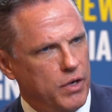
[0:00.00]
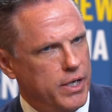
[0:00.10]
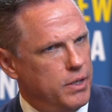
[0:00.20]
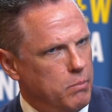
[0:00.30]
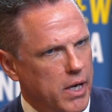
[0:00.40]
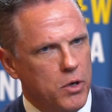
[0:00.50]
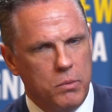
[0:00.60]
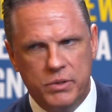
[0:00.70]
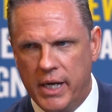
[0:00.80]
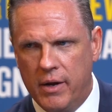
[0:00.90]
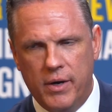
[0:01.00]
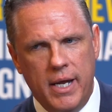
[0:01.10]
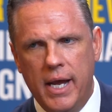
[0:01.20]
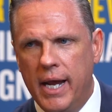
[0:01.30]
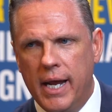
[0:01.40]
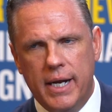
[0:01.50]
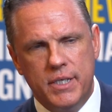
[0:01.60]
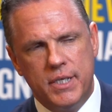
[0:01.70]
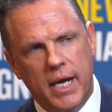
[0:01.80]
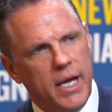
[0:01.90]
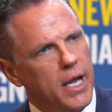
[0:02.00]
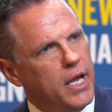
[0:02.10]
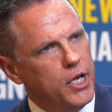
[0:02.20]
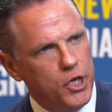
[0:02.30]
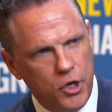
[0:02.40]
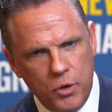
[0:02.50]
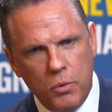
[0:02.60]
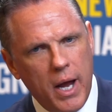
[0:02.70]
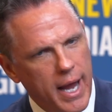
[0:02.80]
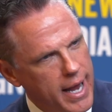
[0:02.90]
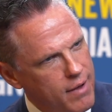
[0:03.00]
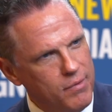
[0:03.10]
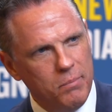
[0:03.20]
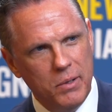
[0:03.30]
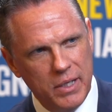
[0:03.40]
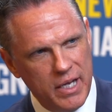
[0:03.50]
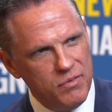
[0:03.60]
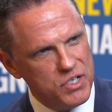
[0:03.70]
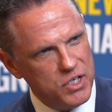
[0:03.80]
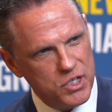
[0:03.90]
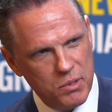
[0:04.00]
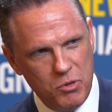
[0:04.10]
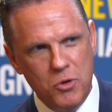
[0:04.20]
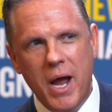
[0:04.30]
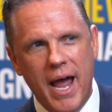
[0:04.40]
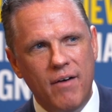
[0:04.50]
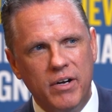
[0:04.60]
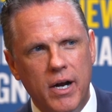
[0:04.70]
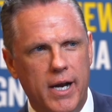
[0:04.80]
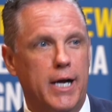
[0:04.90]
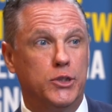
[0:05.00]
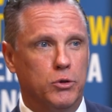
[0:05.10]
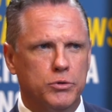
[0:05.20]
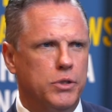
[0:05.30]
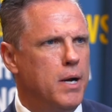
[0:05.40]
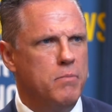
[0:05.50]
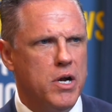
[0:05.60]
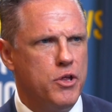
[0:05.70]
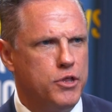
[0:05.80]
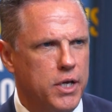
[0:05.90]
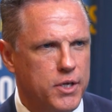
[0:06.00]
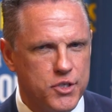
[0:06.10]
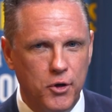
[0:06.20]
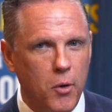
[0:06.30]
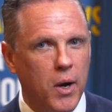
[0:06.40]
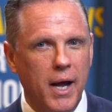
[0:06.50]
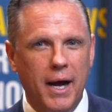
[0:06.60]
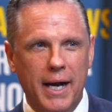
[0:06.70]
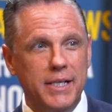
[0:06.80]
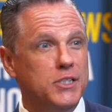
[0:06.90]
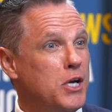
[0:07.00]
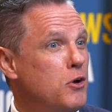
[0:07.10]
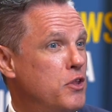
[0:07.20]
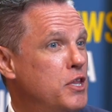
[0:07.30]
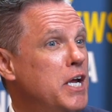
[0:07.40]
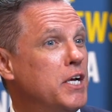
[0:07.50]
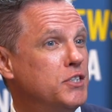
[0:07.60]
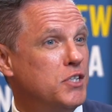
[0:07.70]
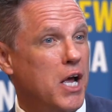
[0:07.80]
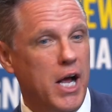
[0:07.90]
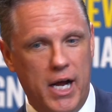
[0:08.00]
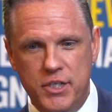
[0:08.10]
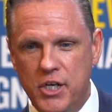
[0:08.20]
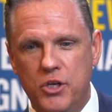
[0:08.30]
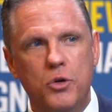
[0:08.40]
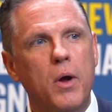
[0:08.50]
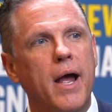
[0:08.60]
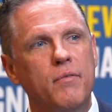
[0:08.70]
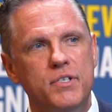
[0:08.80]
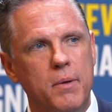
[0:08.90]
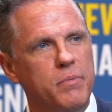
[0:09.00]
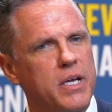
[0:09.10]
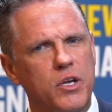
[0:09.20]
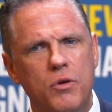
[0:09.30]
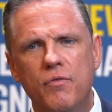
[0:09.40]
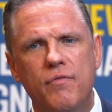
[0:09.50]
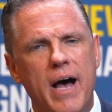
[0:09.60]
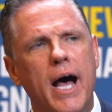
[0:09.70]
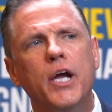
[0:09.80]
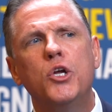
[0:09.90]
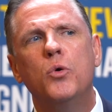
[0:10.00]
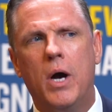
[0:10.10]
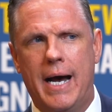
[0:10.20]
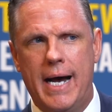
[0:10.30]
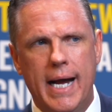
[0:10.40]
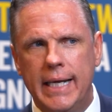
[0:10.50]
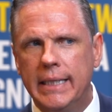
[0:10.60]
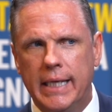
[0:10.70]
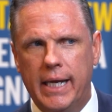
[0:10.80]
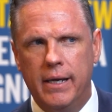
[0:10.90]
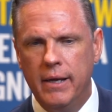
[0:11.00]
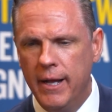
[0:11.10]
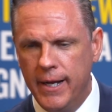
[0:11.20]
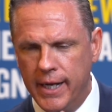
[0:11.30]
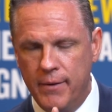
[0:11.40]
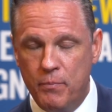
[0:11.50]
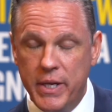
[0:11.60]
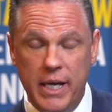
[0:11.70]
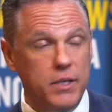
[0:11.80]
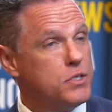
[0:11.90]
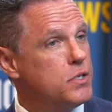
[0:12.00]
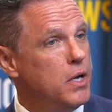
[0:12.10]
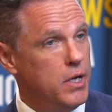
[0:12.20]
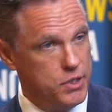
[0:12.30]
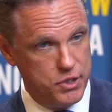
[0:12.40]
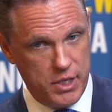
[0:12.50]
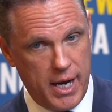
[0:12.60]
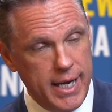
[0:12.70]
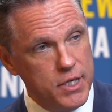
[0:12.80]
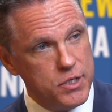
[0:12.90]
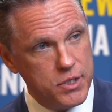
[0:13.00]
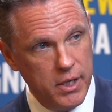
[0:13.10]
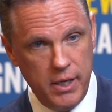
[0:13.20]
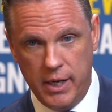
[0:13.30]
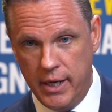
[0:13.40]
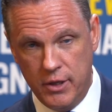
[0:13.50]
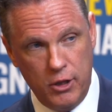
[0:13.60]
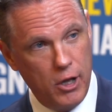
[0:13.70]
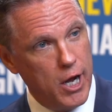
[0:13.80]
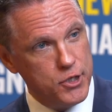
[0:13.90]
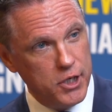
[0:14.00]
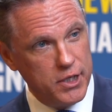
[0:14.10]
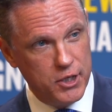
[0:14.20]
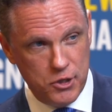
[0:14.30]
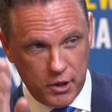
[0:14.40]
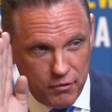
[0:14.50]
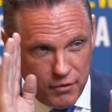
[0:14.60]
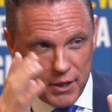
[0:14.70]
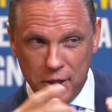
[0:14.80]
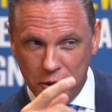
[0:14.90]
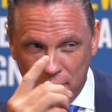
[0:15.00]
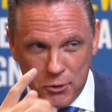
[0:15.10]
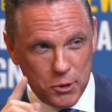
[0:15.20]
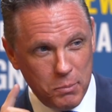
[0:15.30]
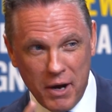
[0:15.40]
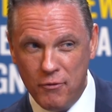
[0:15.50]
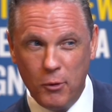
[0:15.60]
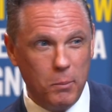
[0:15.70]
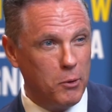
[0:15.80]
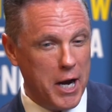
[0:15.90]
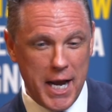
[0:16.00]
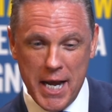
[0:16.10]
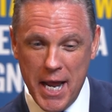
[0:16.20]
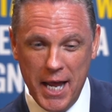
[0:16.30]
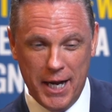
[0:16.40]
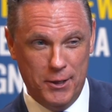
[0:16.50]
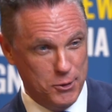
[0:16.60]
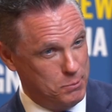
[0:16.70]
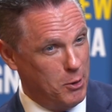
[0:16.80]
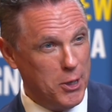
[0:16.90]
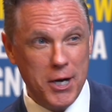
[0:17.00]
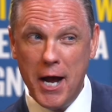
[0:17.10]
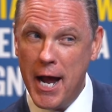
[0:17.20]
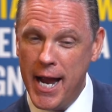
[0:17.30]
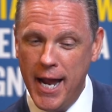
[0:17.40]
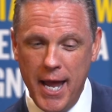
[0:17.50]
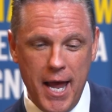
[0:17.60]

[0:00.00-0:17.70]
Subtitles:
friend in my hometown, and I say, you have a belief system. You have a God. I told you I'm not a theist. No, I didn't say you're a theist. I said you have something you value highly, and it's science and the logic that you can fit into your 2x4 brain, and you're a smart guy.